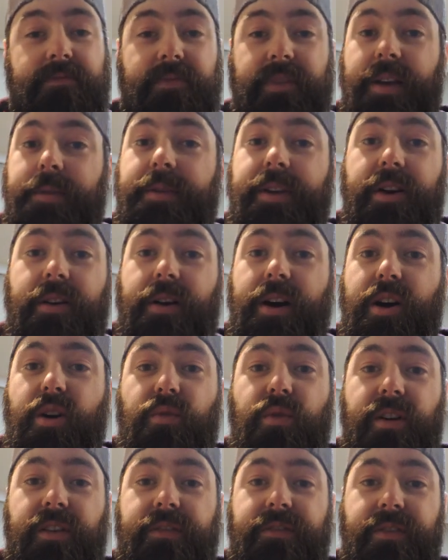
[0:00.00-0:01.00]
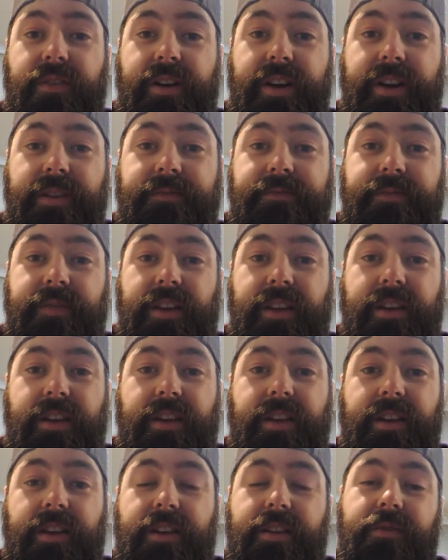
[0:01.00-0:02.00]
let me know how it worked for you.
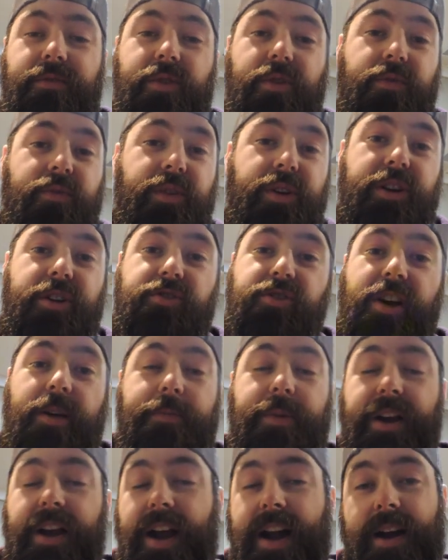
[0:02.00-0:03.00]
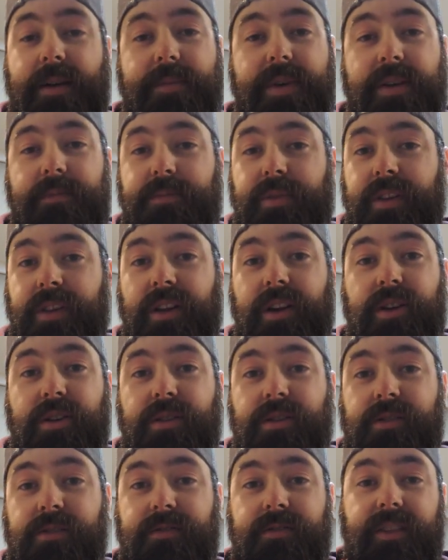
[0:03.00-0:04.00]
Feel free to drop a comment
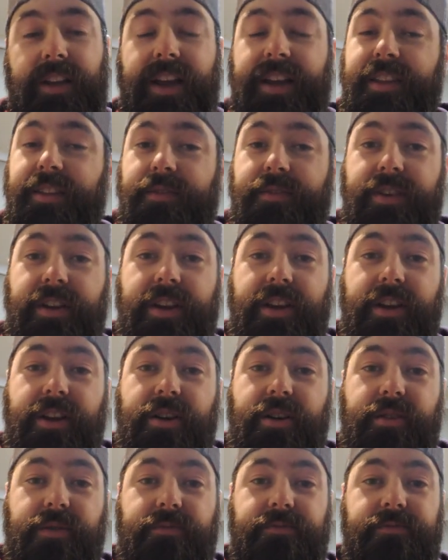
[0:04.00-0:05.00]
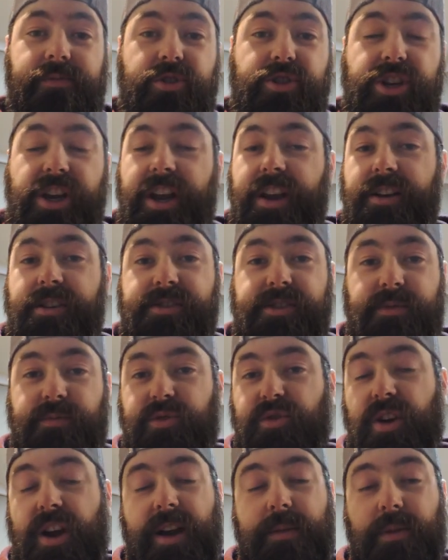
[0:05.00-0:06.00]
below, like the video, share,
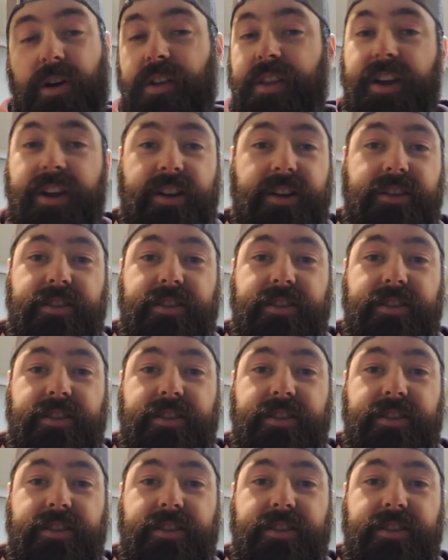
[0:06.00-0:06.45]
subscribe, all that